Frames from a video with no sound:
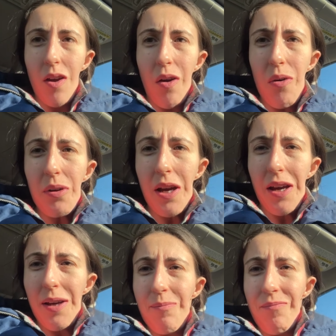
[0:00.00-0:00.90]

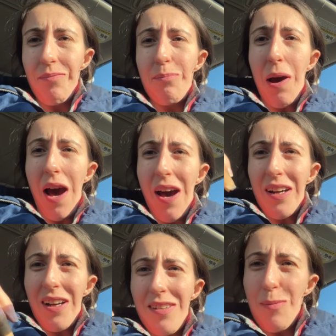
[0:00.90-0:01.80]
Okay, bag
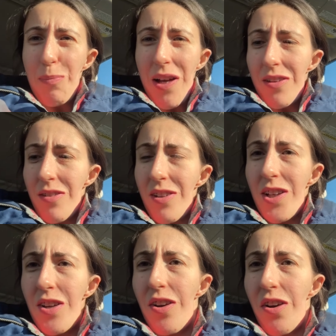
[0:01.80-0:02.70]
has been
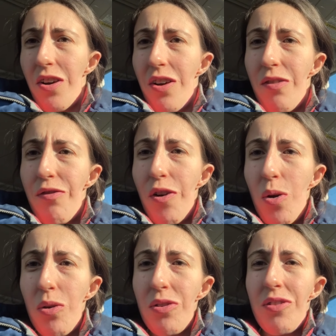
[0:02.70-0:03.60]
secured,
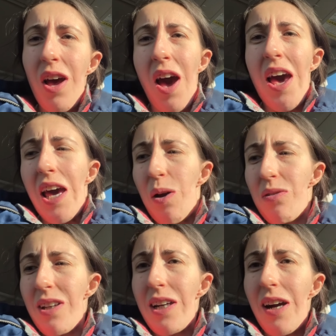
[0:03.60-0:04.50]
folks. It was
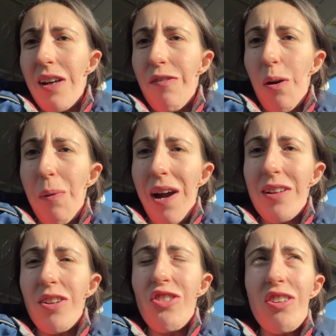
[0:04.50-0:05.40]
kind of far back in
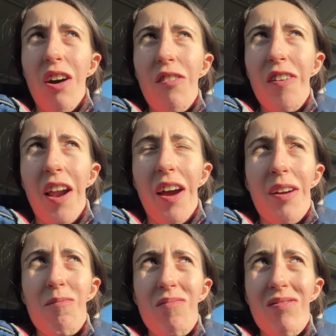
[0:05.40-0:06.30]
the shelf, and I
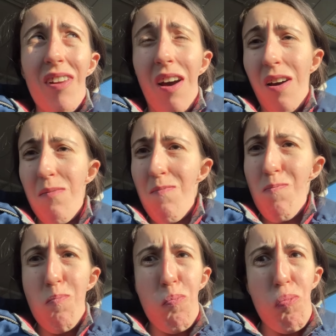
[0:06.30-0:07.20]

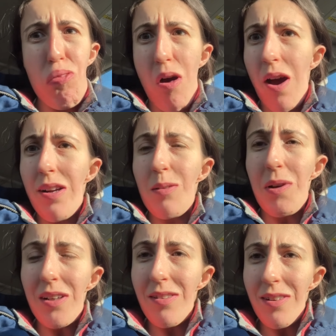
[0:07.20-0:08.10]
had to make
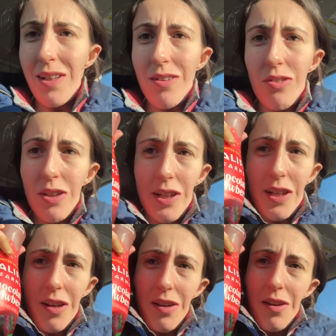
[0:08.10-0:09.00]
a scene trying to
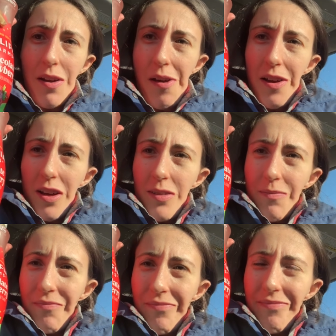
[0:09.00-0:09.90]
get it,
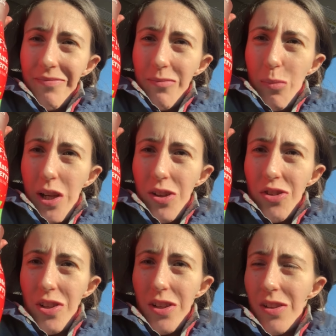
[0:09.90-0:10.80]
but here
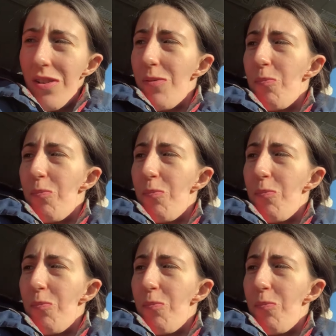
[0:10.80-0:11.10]
she is.